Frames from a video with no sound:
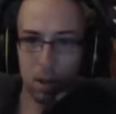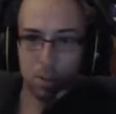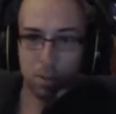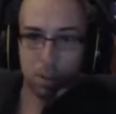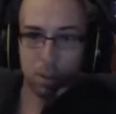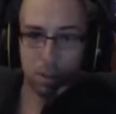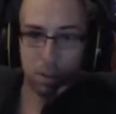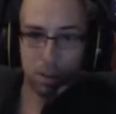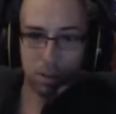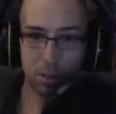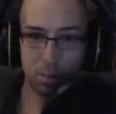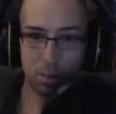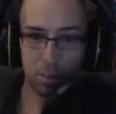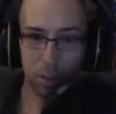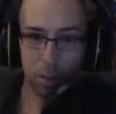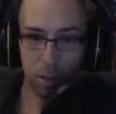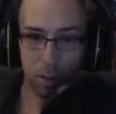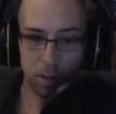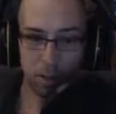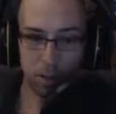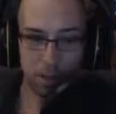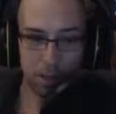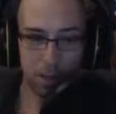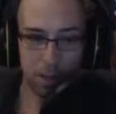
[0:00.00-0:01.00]
sure there's more of
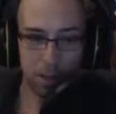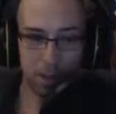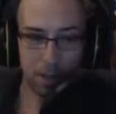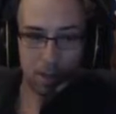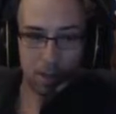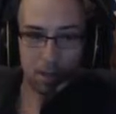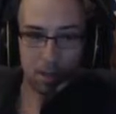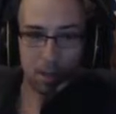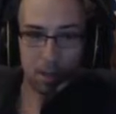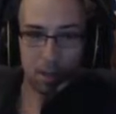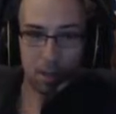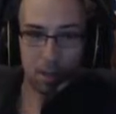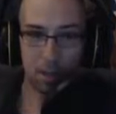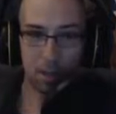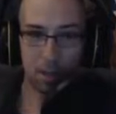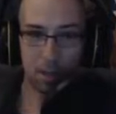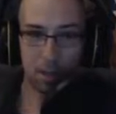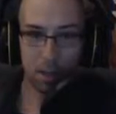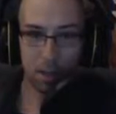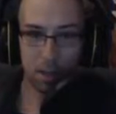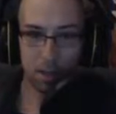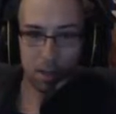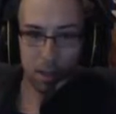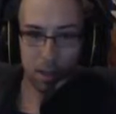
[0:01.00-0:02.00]
these guys.
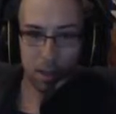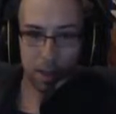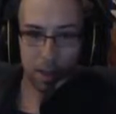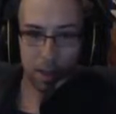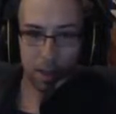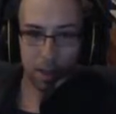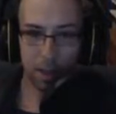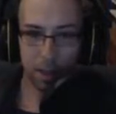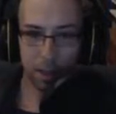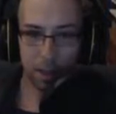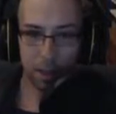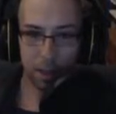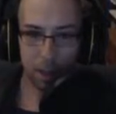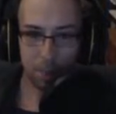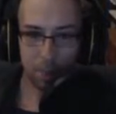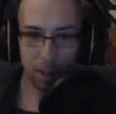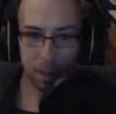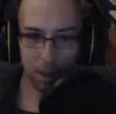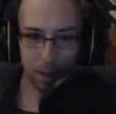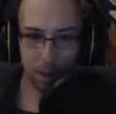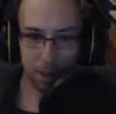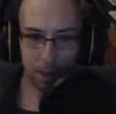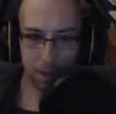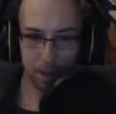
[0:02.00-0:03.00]
This guy. Hey,
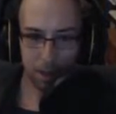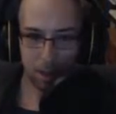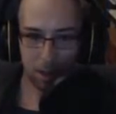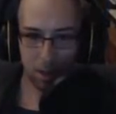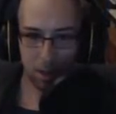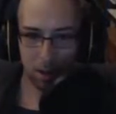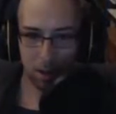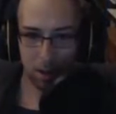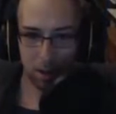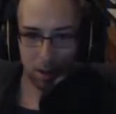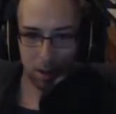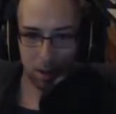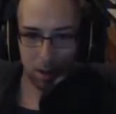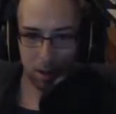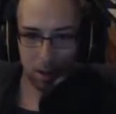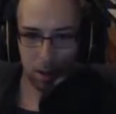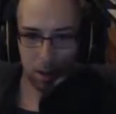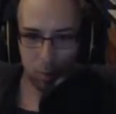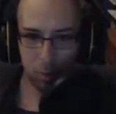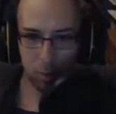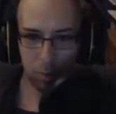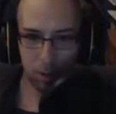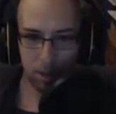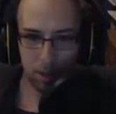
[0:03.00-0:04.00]
buddy.
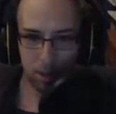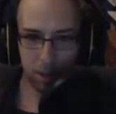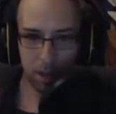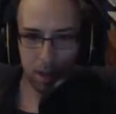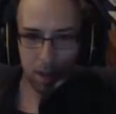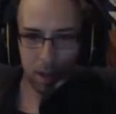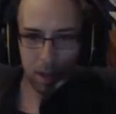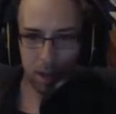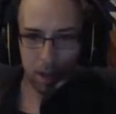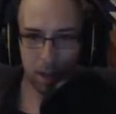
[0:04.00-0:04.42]
Oh, really?